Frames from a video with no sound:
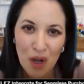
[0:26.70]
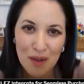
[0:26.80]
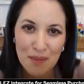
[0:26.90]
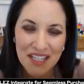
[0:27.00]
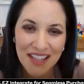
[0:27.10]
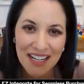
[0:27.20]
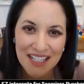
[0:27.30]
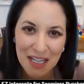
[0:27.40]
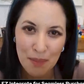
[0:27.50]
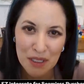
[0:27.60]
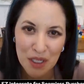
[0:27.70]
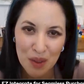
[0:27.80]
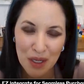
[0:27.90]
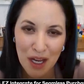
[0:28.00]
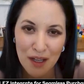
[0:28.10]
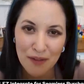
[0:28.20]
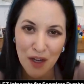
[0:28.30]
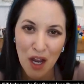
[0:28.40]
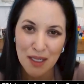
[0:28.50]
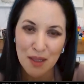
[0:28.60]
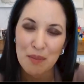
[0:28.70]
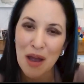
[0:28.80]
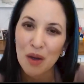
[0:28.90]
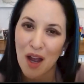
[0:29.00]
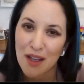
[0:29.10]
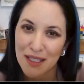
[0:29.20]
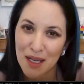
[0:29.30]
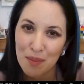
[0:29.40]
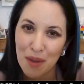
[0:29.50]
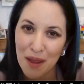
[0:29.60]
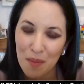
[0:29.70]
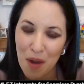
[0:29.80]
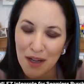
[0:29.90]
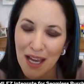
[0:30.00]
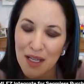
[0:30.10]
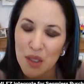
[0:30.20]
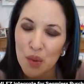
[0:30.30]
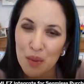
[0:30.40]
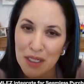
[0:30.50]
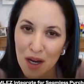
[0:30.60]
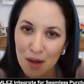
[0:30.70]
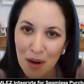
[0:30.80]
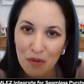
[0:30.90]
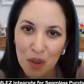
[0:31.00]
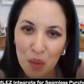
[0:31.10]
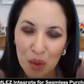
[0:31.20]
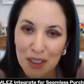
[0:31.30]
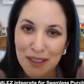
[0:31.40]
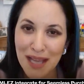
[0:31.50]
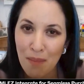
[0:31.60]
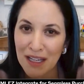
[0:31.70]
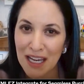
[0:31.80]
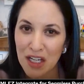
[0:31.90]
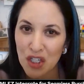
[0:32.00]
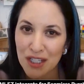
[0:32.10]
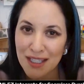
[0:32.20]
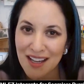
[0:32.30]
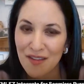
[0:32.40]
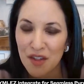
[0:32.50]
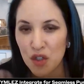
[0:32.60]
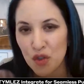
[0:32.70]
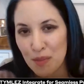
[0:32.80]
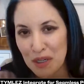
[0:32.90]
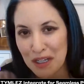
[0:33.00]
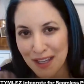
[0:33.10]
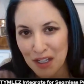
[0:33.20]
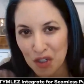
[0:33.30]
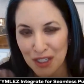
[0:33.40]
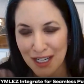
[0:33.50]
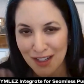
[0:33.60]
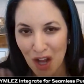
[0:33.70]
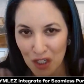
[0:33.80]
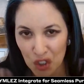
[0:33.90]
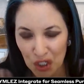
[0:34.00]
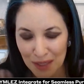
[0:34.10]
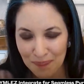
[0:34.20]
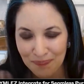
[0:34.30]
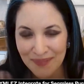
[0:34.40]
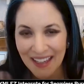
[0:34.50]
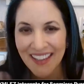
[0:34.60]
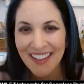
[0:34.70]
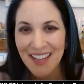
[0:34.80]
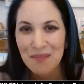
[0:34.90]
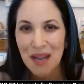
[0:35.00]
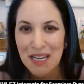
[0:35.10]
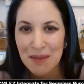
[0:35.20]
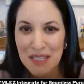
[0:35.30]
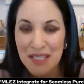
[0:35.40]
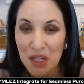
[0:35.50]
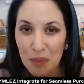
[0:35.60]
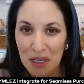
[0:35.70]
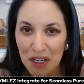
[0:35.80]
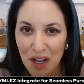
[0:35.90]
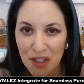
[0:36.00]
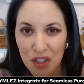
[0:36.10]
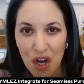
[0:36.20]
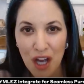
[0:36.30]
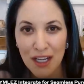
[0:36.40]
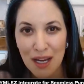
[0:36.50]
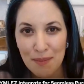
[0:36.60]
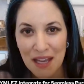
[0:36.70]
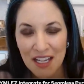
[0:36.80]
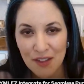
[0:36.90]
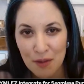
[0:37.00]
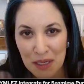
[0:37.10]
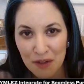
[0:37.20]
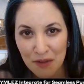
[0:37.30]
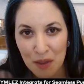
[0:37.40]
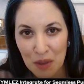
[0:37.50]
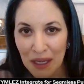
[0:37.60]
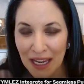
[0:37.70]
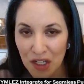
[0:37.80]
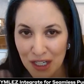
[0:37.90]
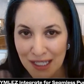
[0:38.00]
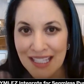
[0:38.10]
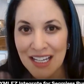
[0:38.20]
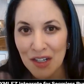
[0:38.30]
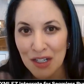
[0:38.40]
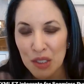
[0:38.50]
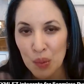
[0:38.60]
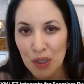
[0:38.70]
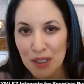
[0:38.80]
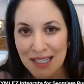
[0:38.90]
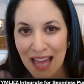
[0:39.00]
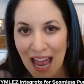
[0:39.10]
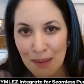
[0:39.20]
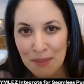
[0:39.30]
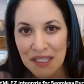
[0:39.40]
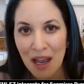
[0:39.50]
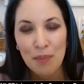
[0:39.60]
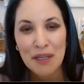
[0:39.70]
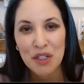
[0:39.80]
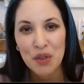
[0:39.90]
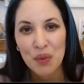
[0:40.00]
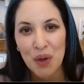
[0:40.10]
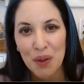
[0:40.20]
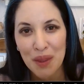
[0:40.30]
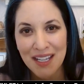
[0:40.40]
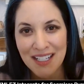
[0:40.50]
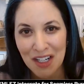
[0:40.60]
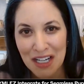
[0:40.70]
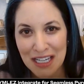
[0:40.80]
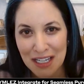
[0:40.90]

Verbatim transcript: welcome to the latest episode of Gossip About Gossip, the podcast where we talk about real-world applications of distributed ledger technology. My name is Zenobia Godschalk, and I'm the SVP of Communications here at Swirls Labs, helping to grow the Hedera